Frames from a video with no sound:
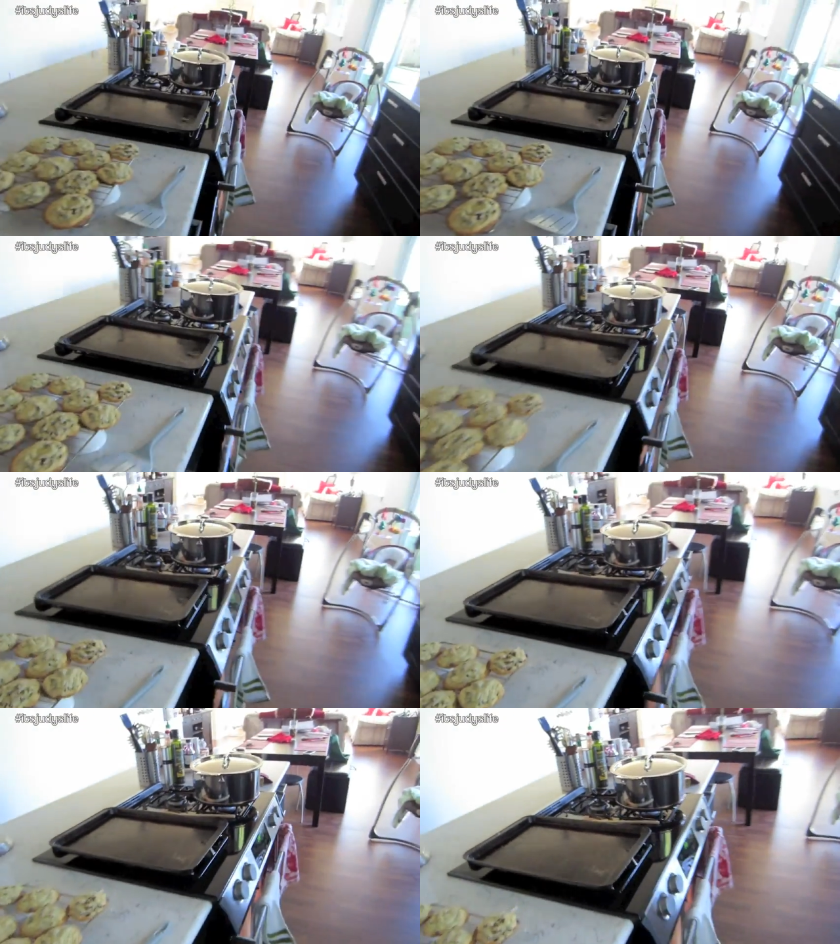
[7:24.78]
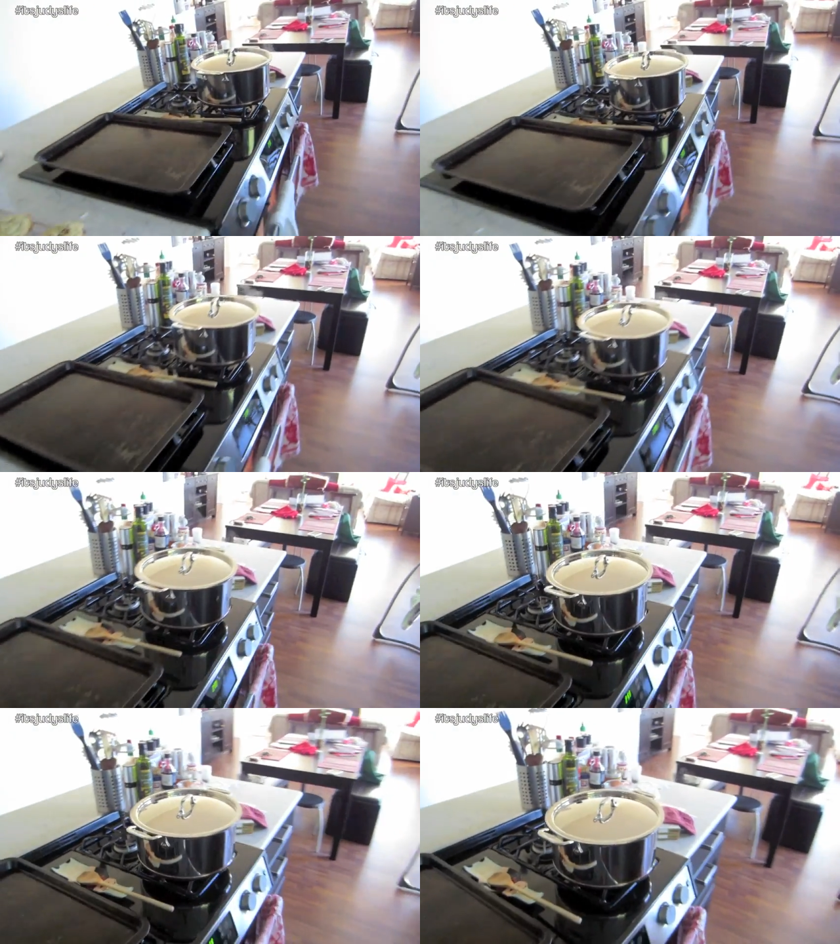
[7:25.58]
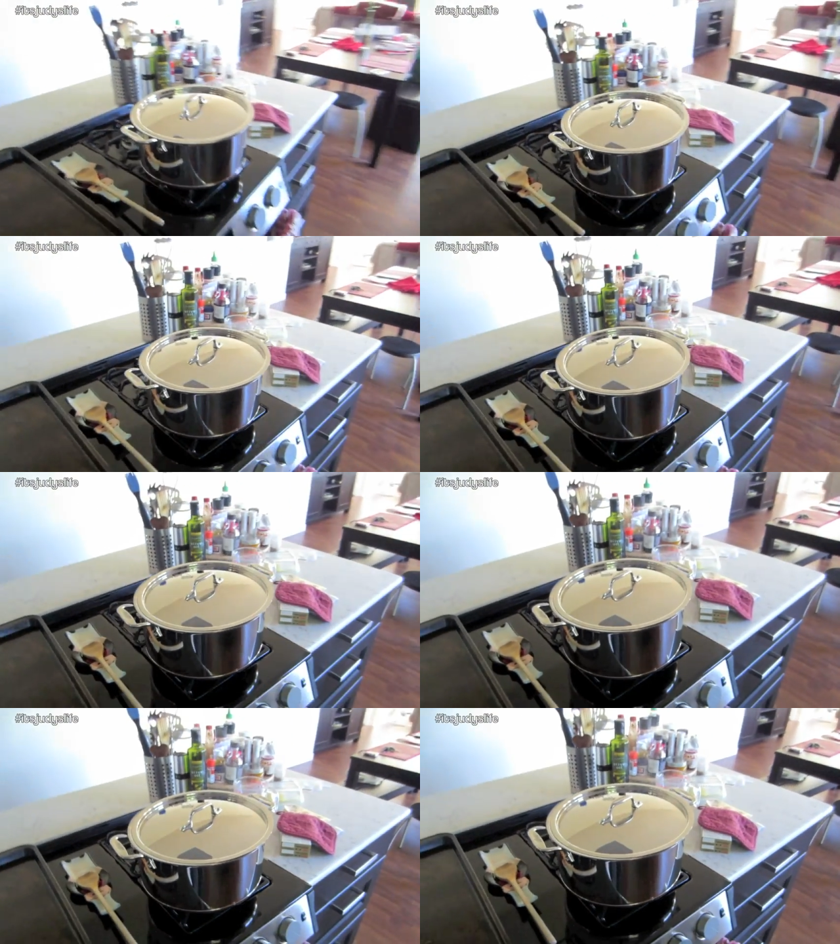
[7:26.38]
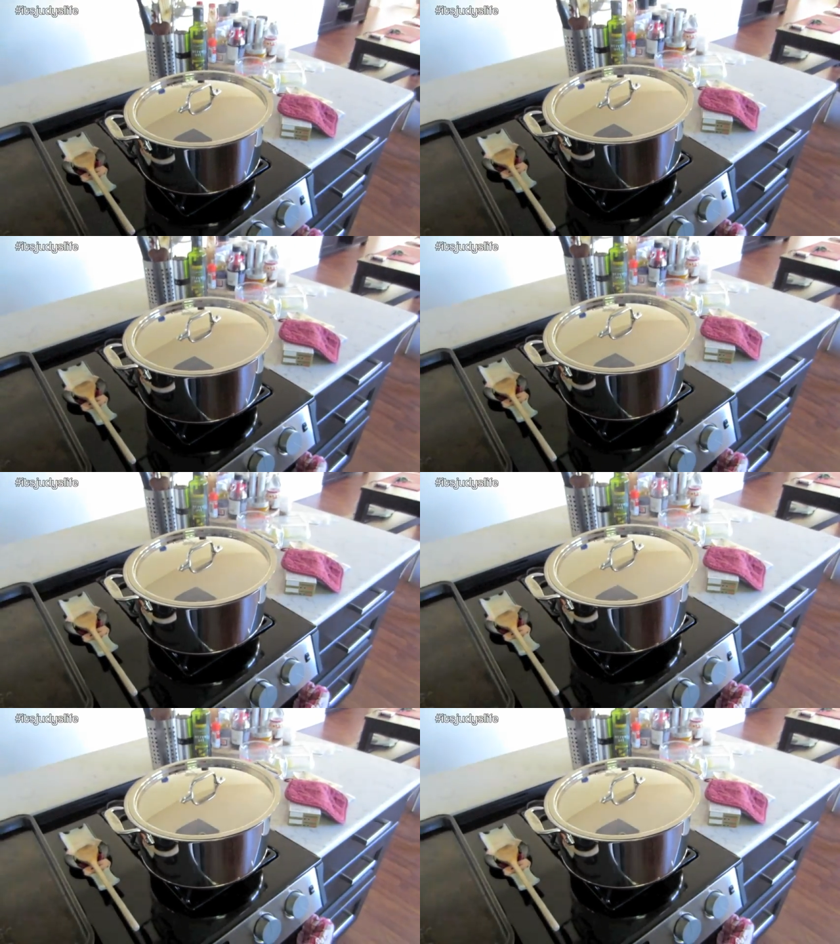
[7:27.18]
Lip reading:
(no speaker visible)